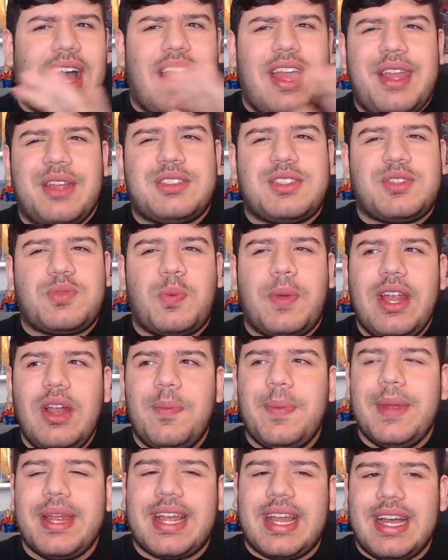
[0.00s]
it's
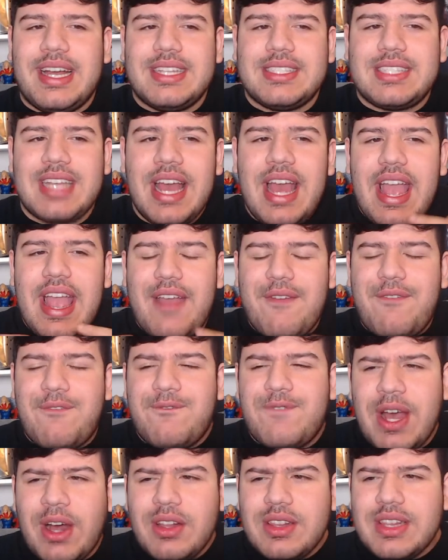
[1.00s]
weird because it
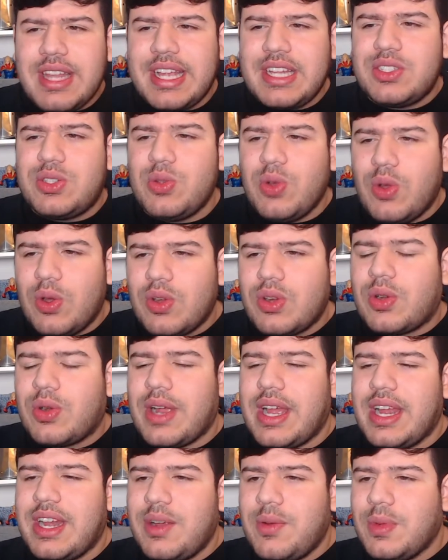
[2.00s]
felt like dual
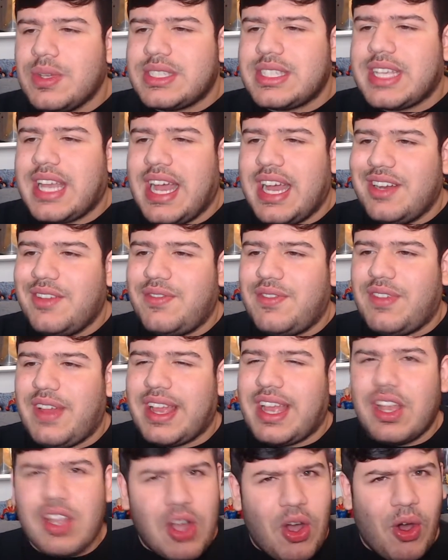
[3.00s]
credit was kind of
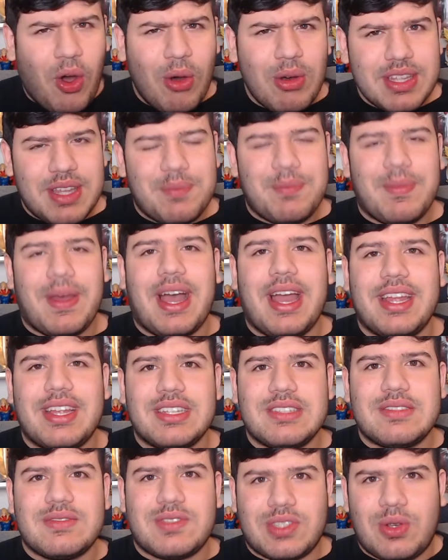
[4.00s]
like a cult in my
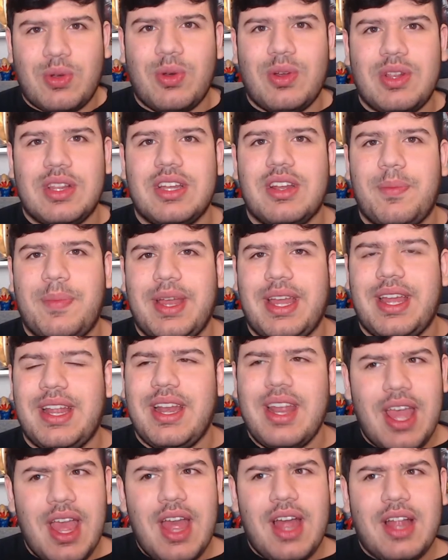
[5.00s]
school a little bit.
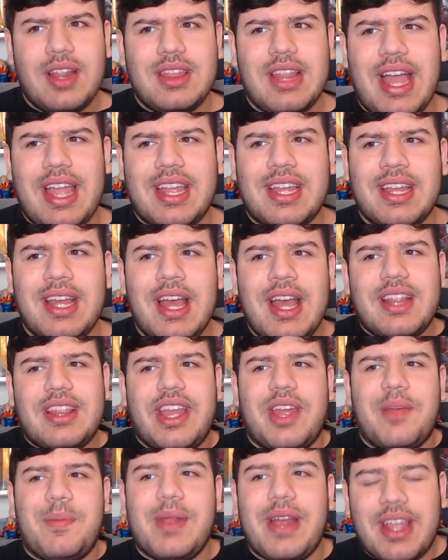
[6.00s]
Like
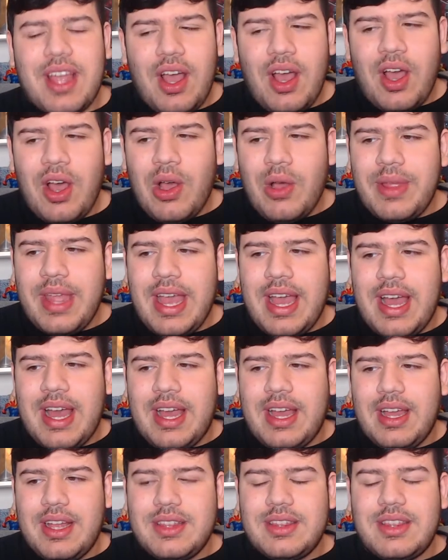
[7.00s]
they'd be like, oh
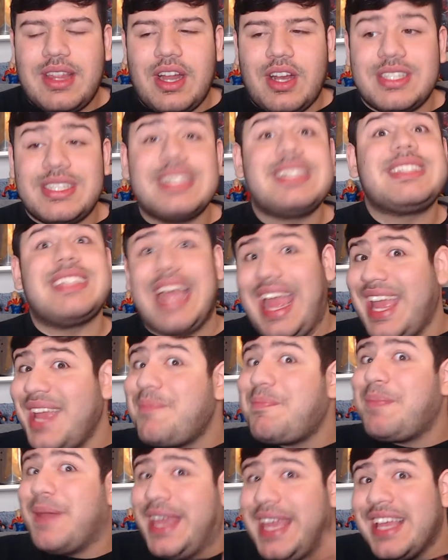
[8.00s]
yeah, there's this
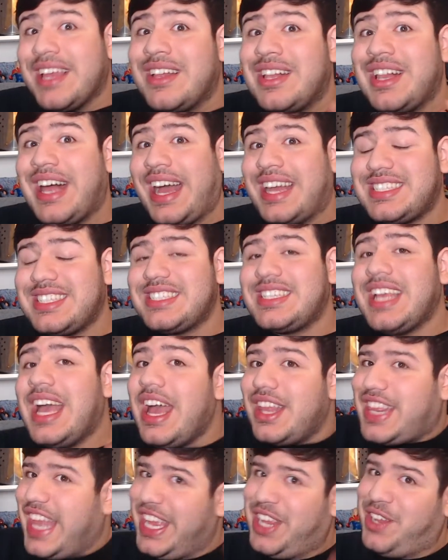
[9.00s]
AP classes
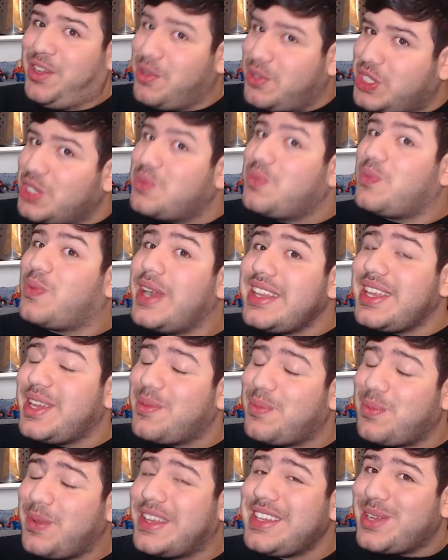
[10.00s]
that you should really,
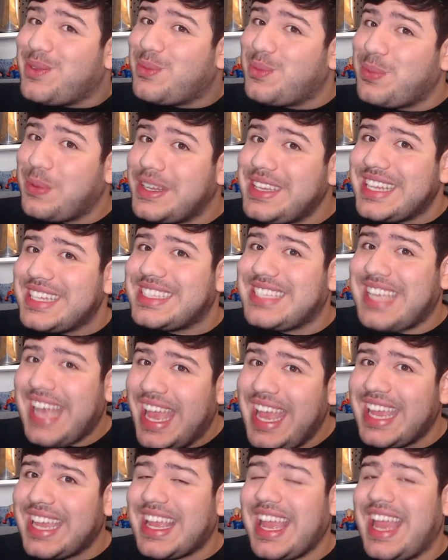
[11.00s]
really, really
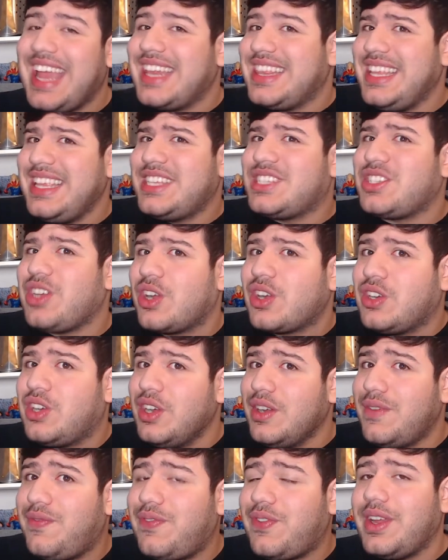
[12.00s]
take, and these are
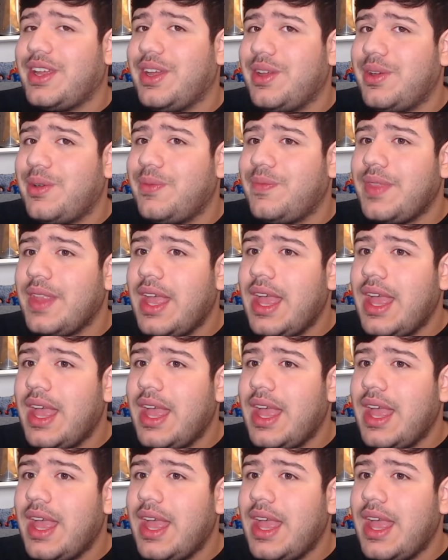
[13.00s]
good for you.